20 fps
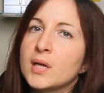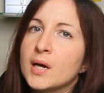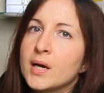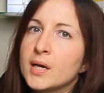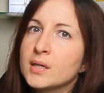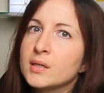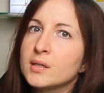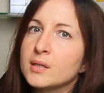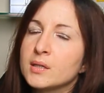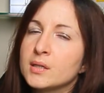
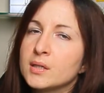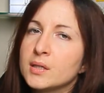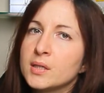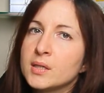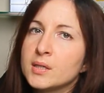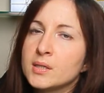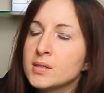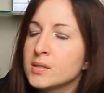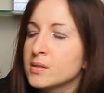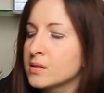like
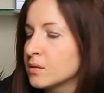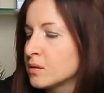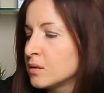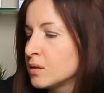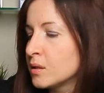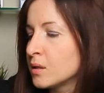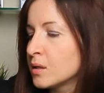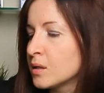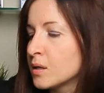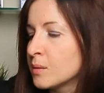is
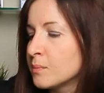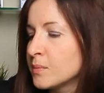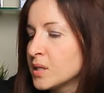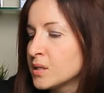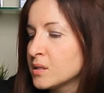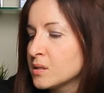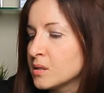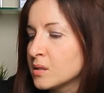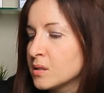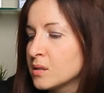the
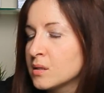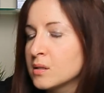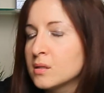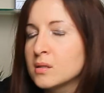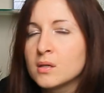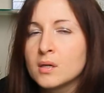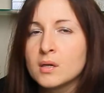missing